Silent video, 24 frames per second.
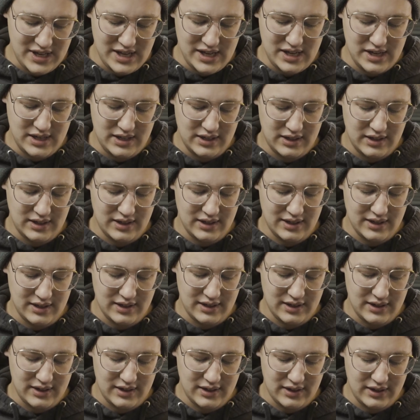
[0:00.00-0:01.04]
the
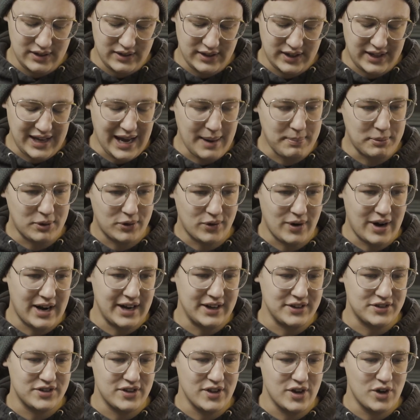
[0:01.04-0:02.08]
Capitol
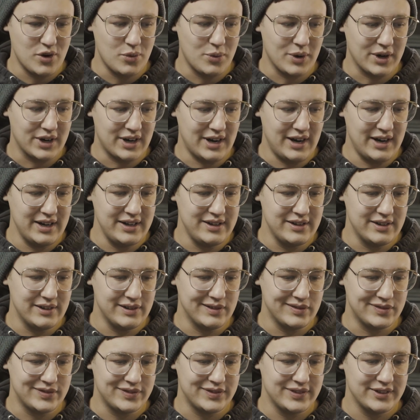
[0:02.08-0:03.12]
riots though were kind
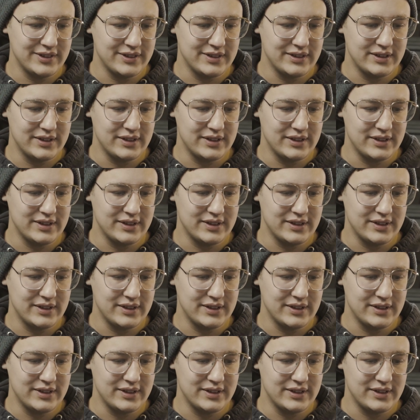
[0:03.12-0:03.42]
of